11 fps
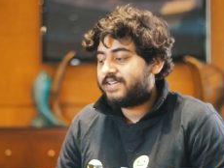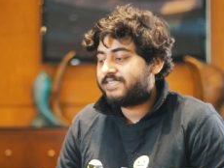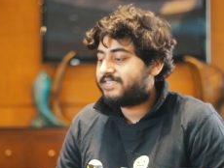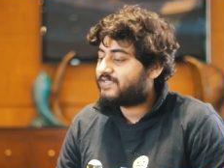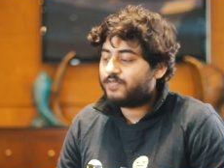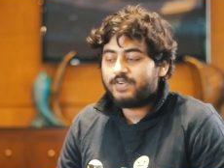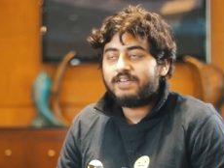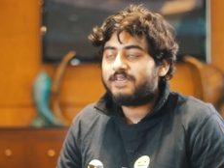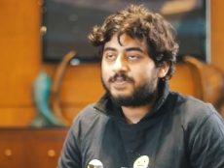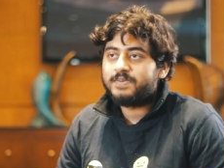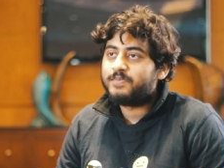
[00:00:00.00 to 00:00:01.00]
It's a software
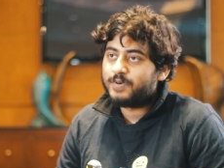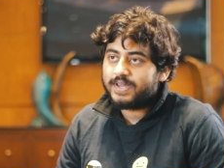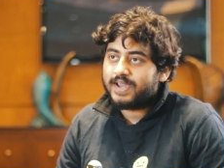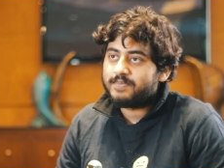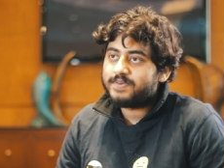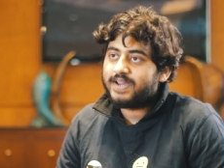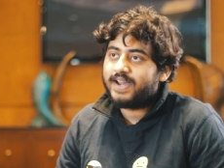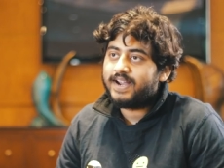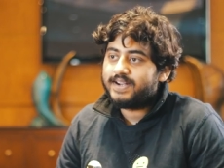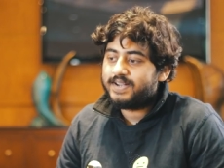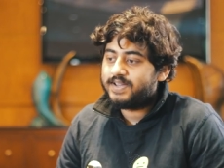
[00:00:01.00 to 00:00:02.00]
development bootcamp,
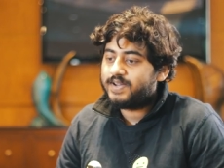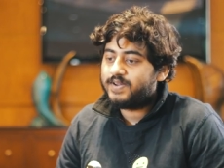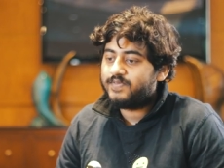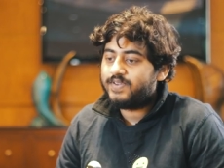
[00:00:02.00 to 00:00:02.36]
and uh,